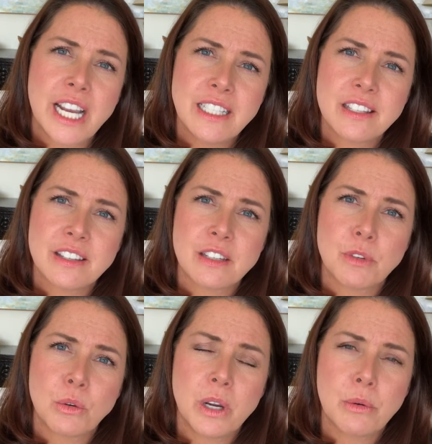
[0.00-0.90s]
guidance
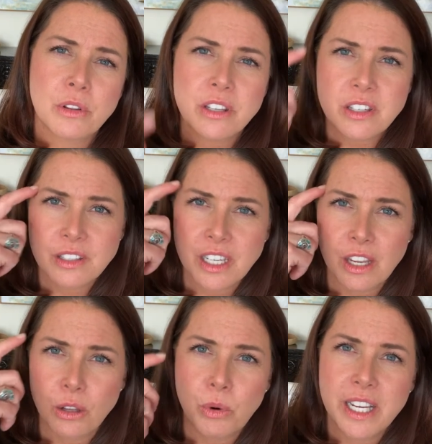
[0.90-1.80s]
system in a way where this doesn't
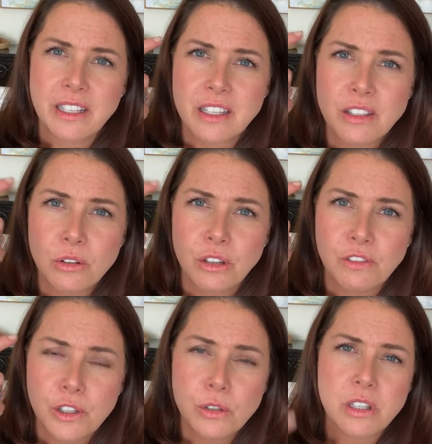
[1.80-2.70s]
get in the way because this will
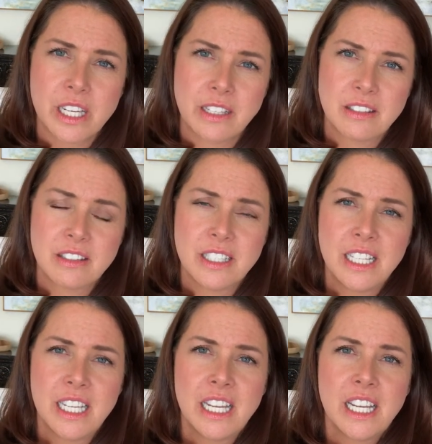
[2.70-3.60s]
confuse things.
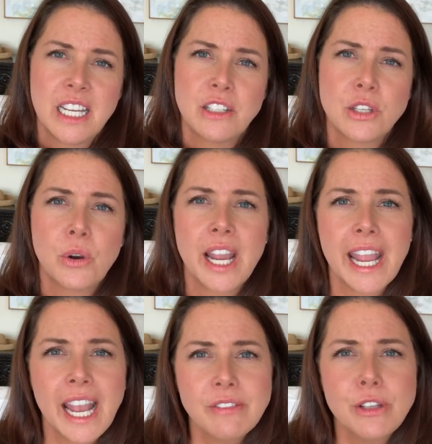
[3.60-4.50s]
And so I
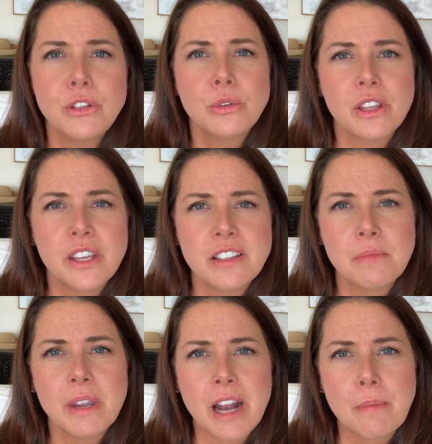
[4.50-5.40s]
have you doing things
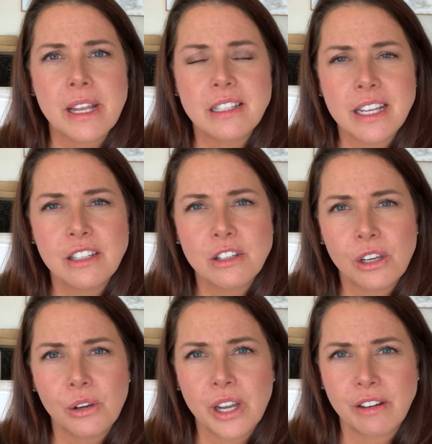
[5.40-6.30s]
that may not make sense
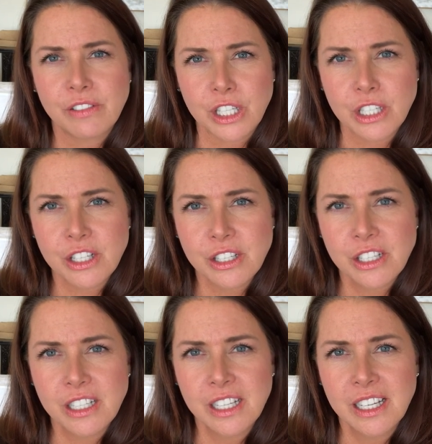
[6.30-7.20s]
to you at
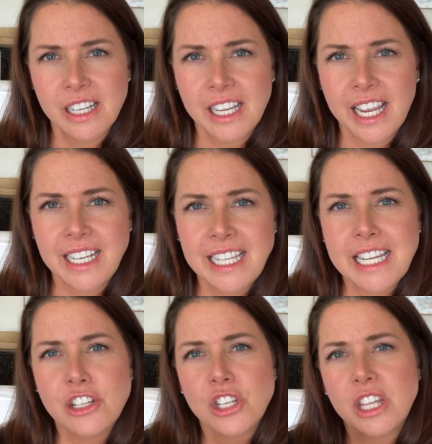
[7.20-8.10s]
first. And
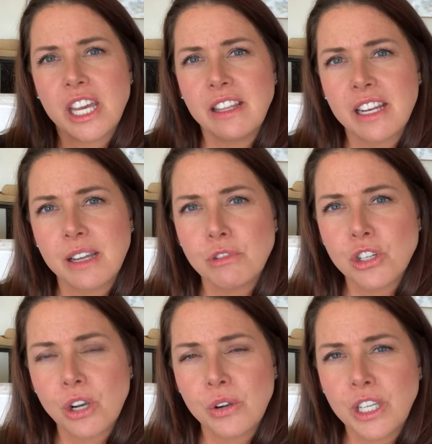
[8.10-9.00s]
each thing that I'm
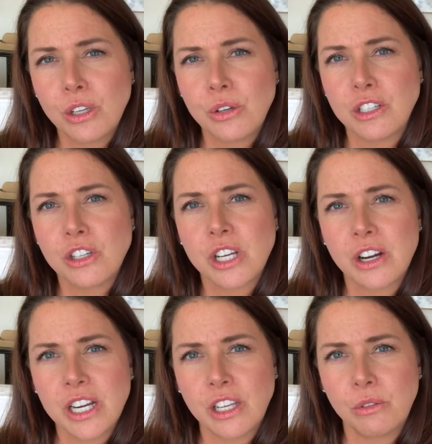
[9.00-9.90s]
showing you and
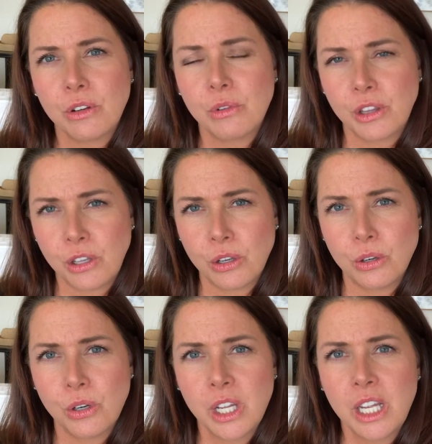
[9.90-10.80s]
sharing with
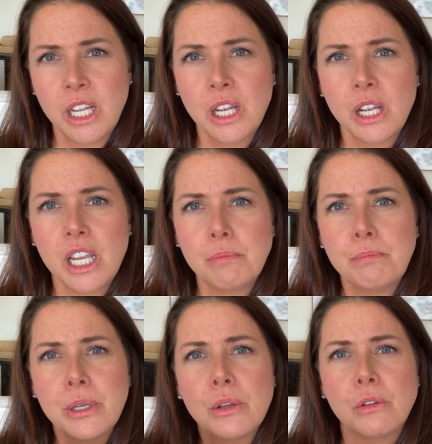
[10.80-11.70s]
you,
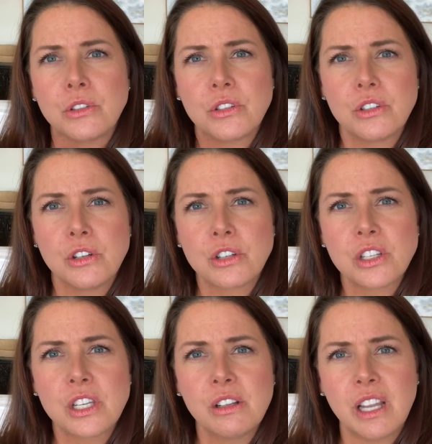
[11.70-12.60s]
it builds your
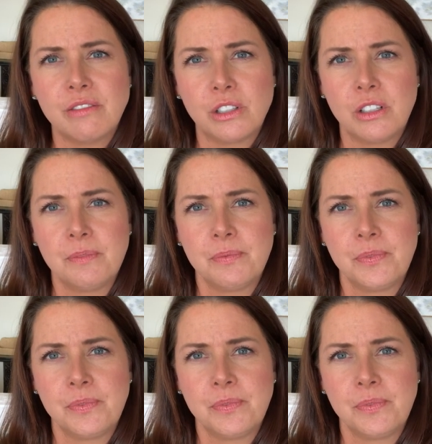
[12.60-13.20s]
skill level.